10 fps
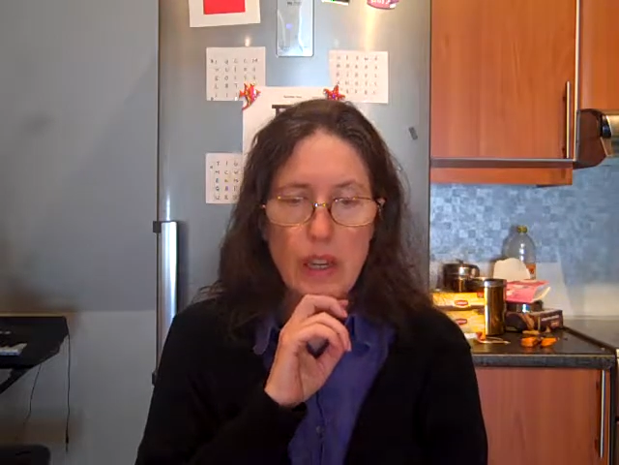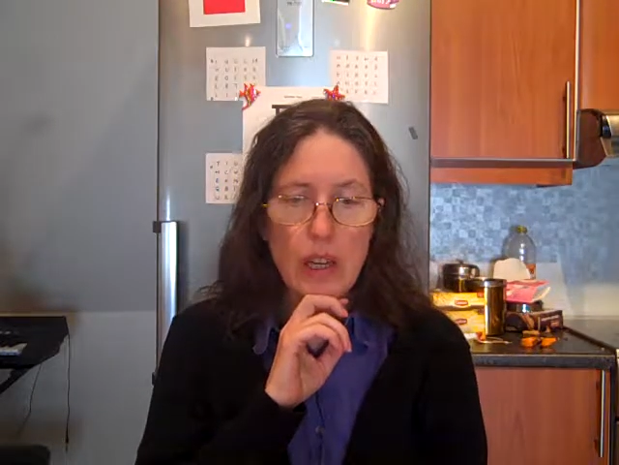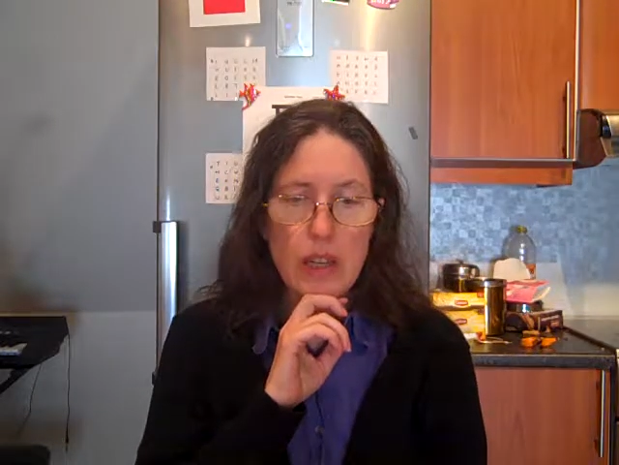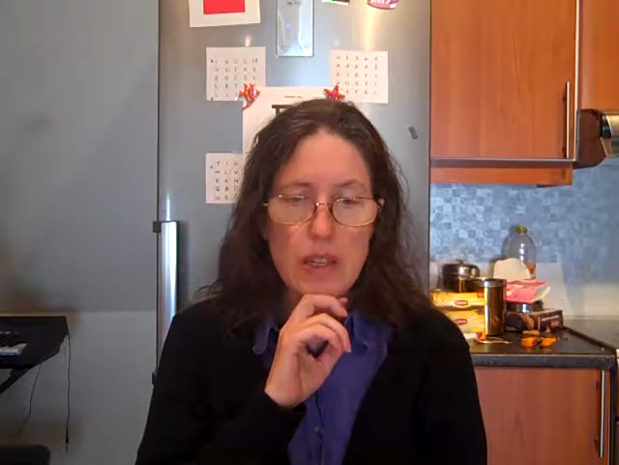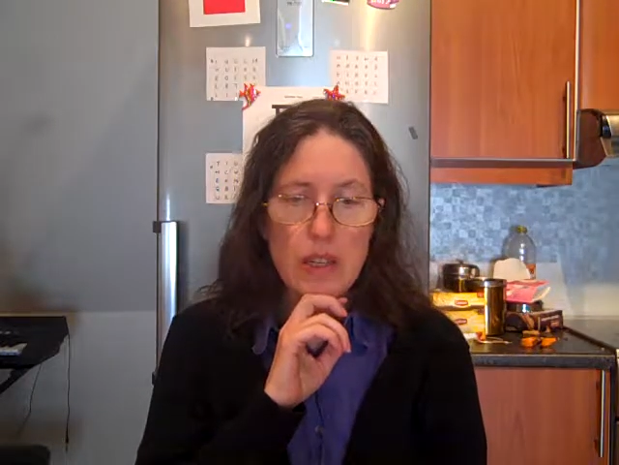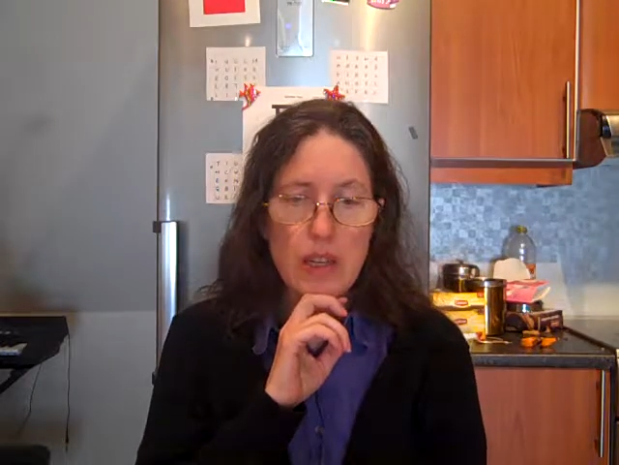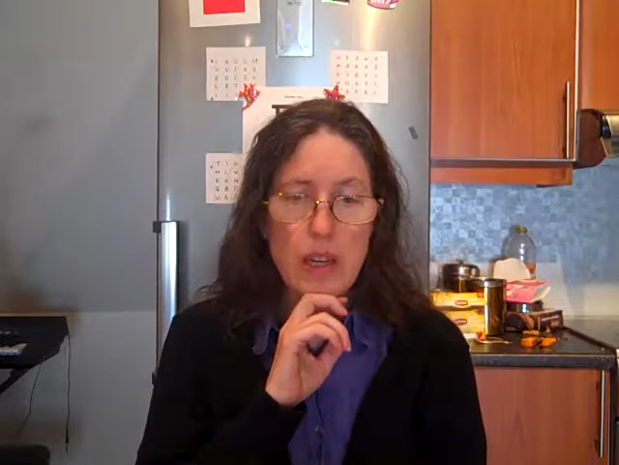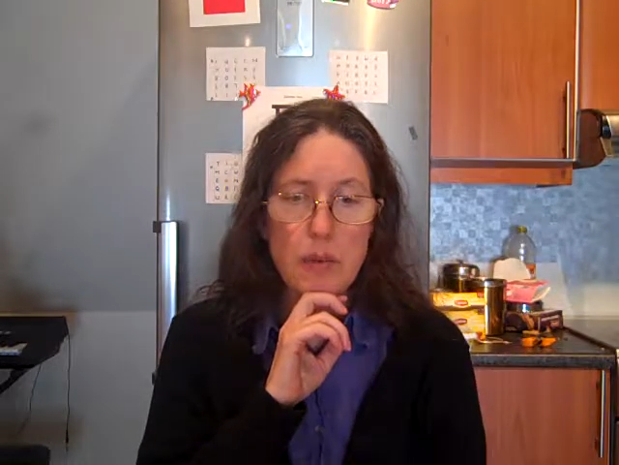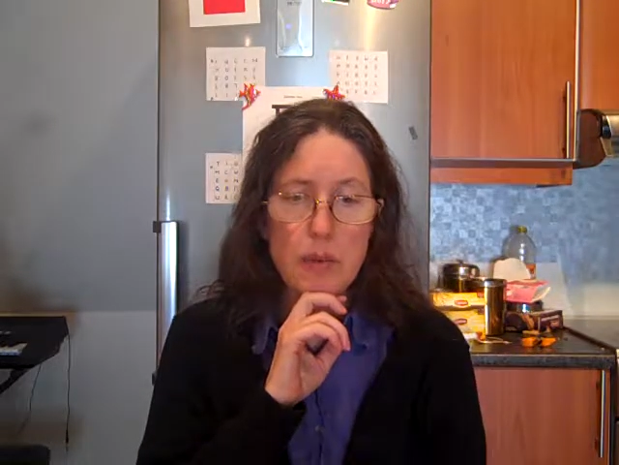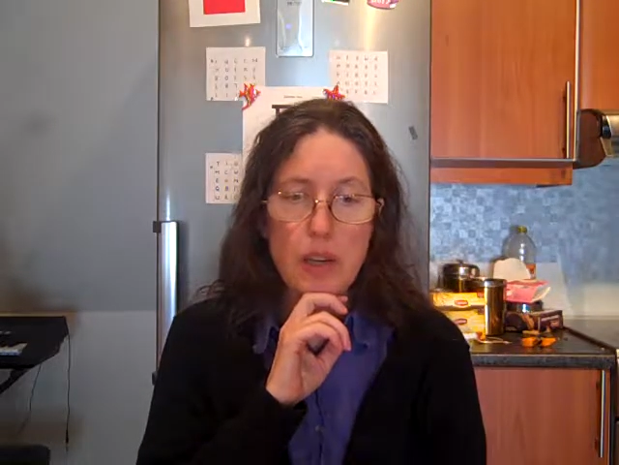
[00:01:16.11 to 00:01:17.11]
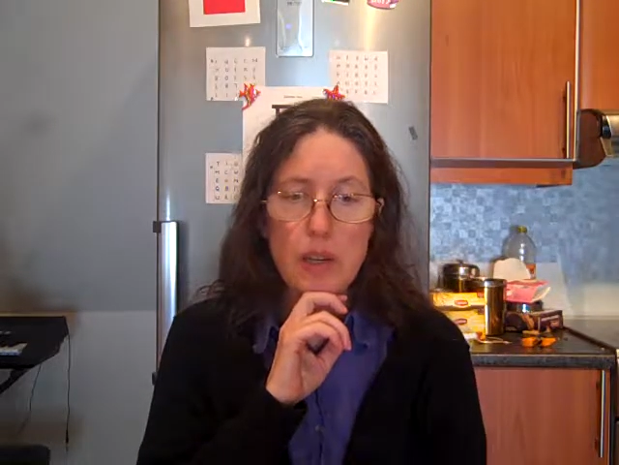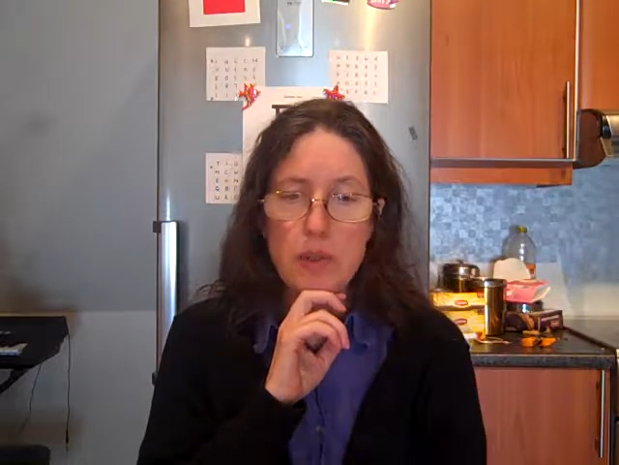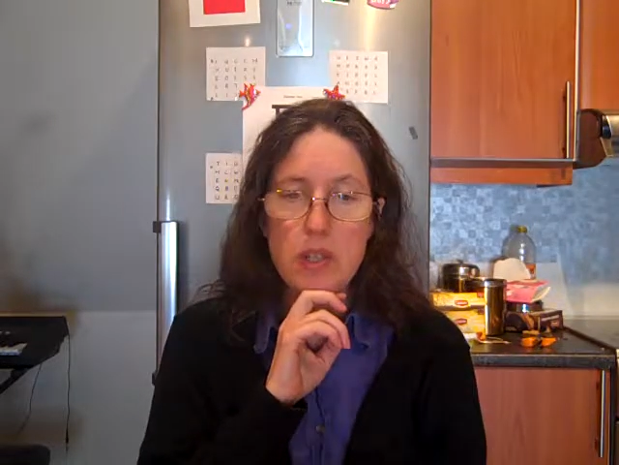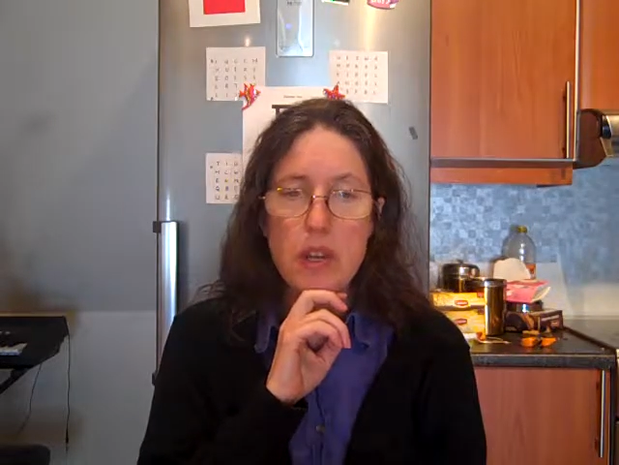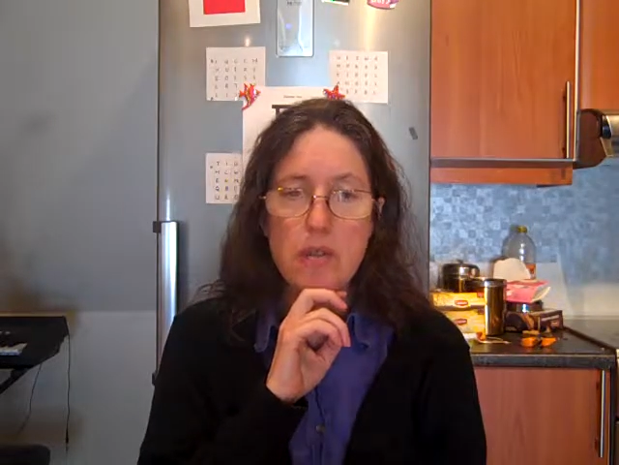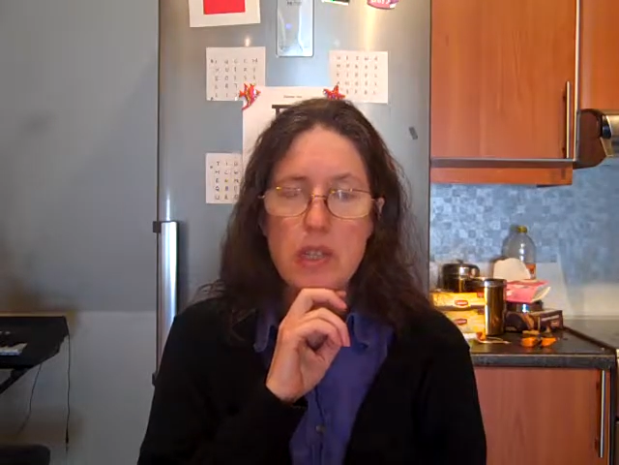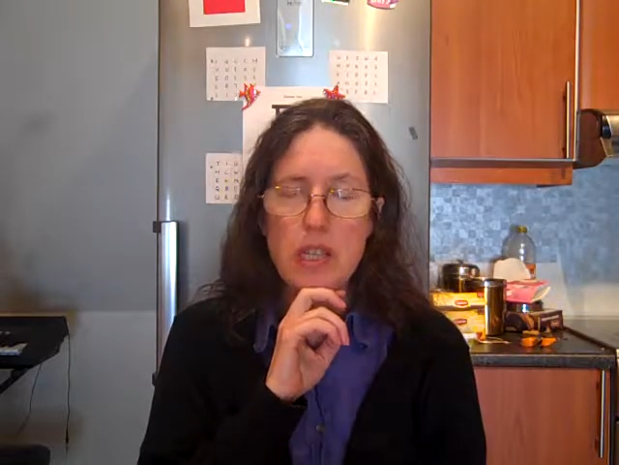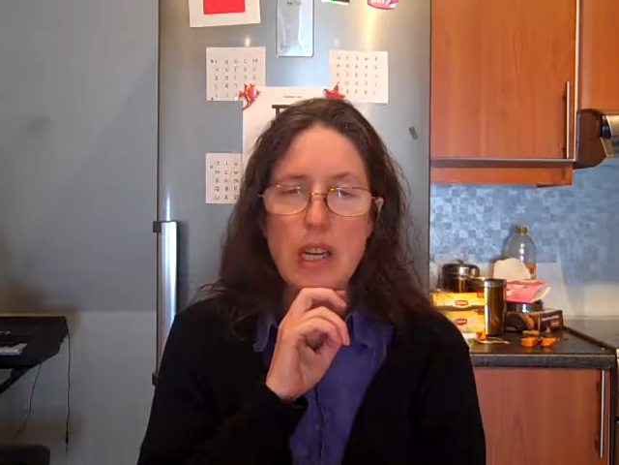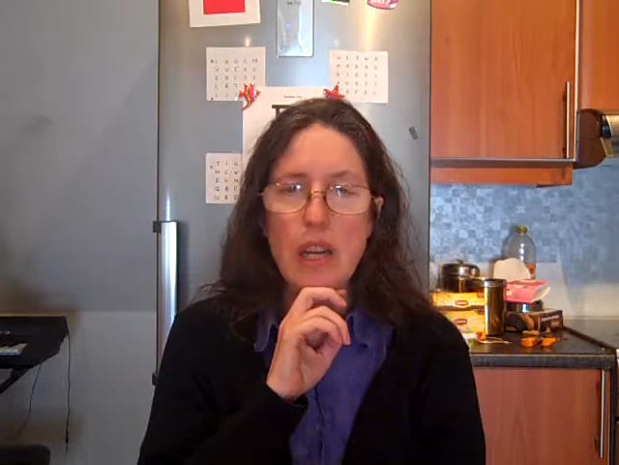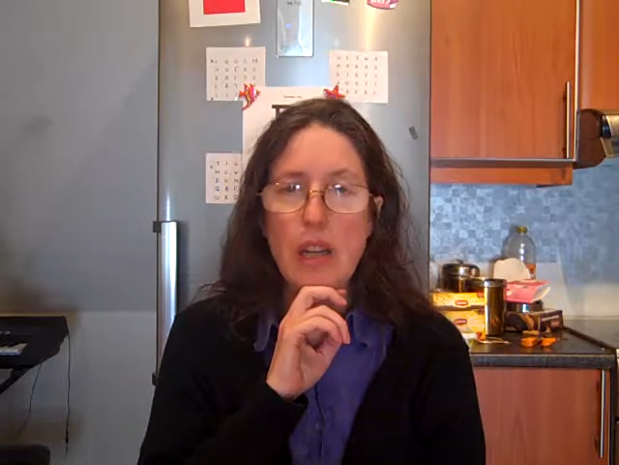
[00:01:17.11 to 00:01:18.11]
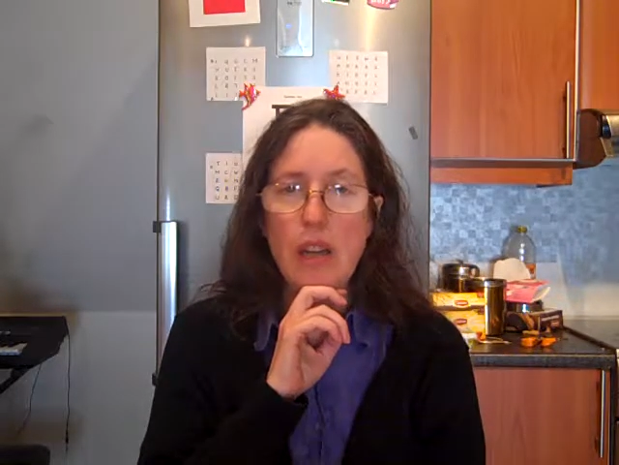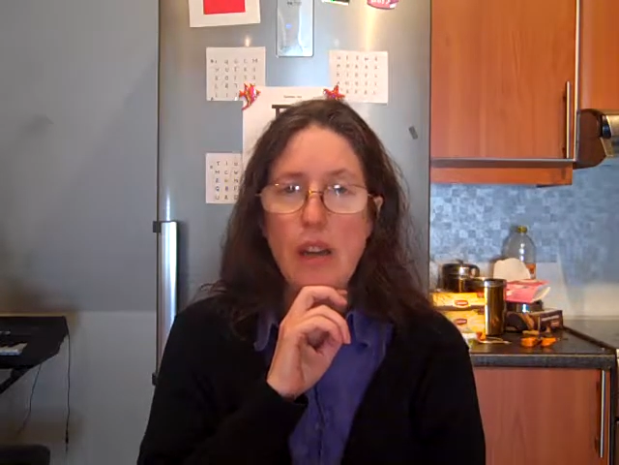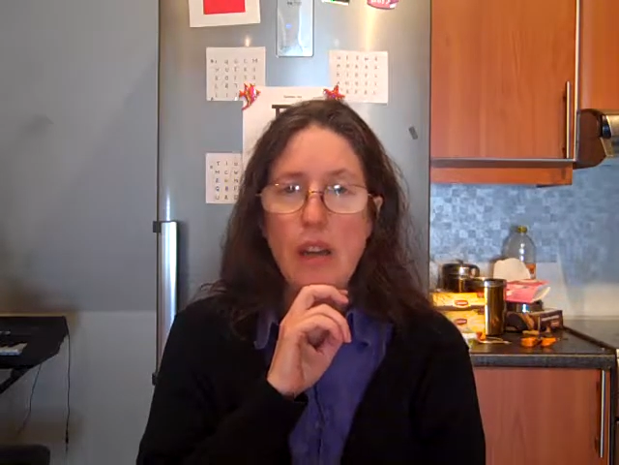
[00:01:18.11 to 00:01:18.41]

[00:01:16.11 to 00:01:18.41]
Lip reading: and I was noticing